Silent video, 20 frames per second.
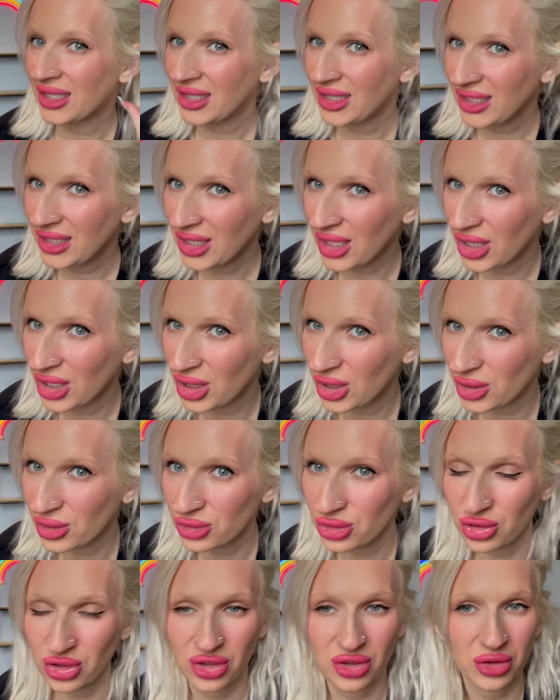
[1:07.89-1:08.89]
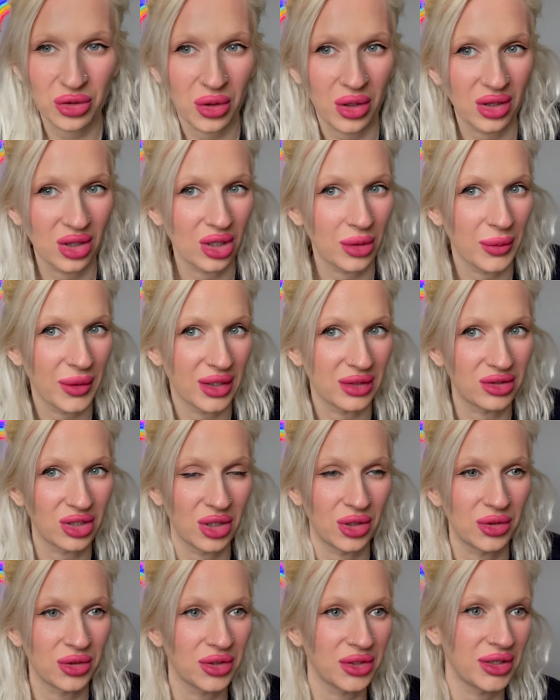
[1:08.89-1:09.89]
you know, just throw a little bit of
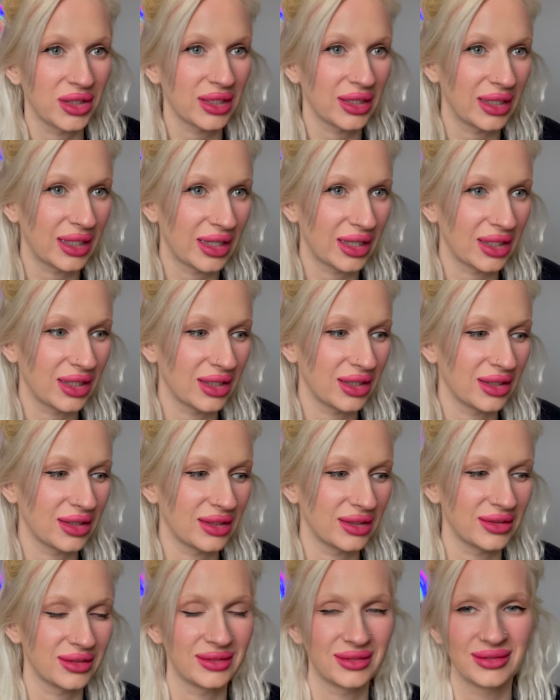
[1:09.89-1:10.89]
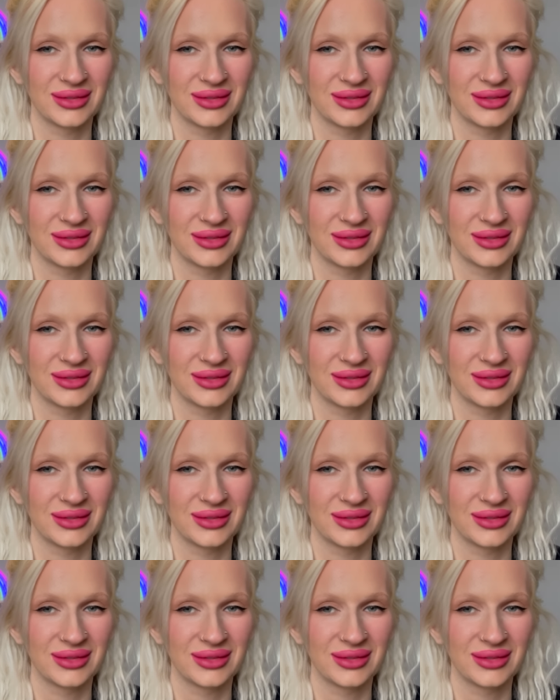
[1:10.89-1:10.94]
toner in there.